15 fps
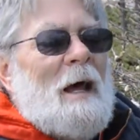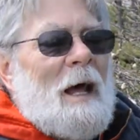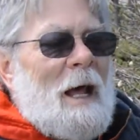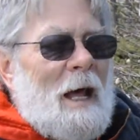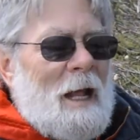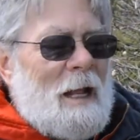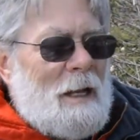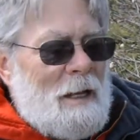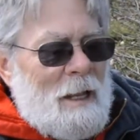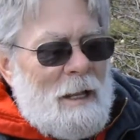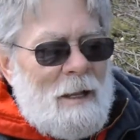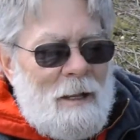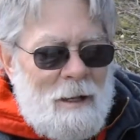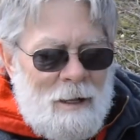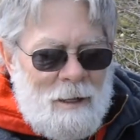and
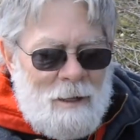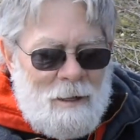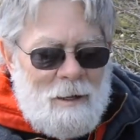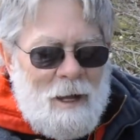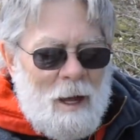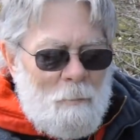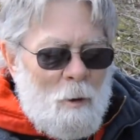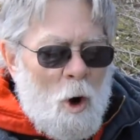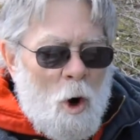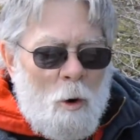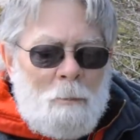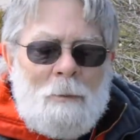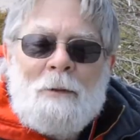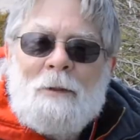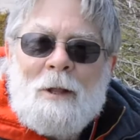I'm
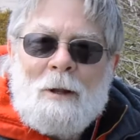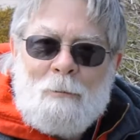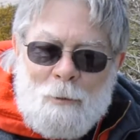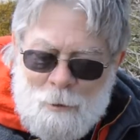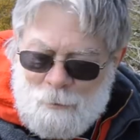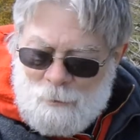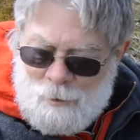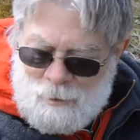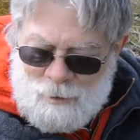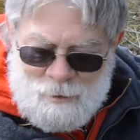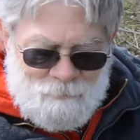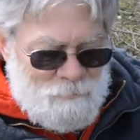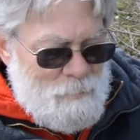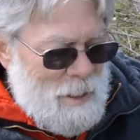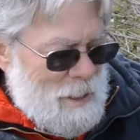hoping that we'll
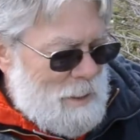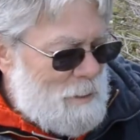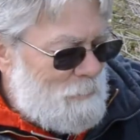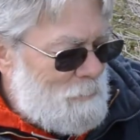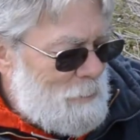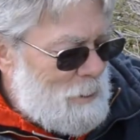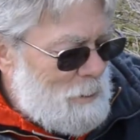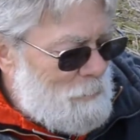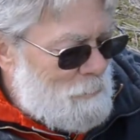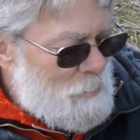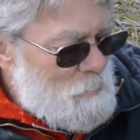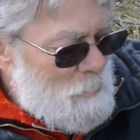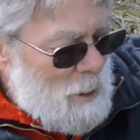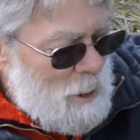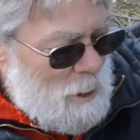have made a really
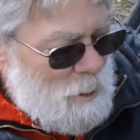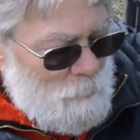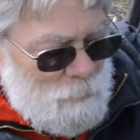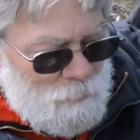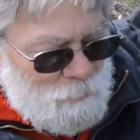remarkable